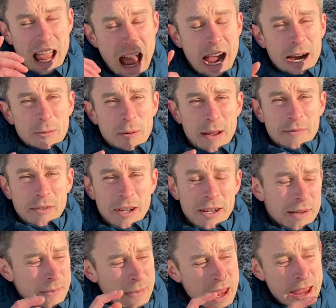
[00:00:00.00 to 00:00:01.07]
However,
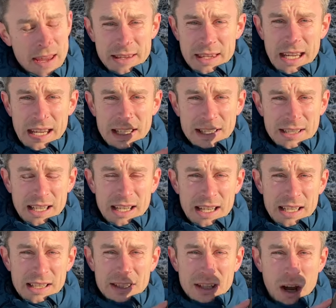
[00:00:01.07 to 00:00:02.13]
this
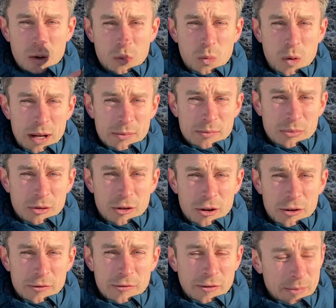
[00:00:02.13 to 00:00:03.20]
is a
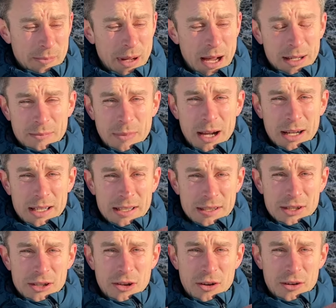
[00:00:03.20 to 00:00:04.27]
windproof backpacking
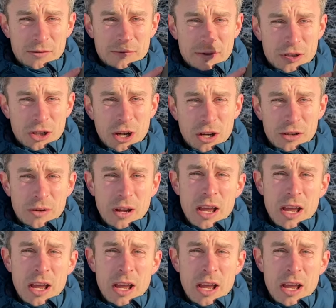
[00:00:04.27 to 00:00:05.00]
stove too,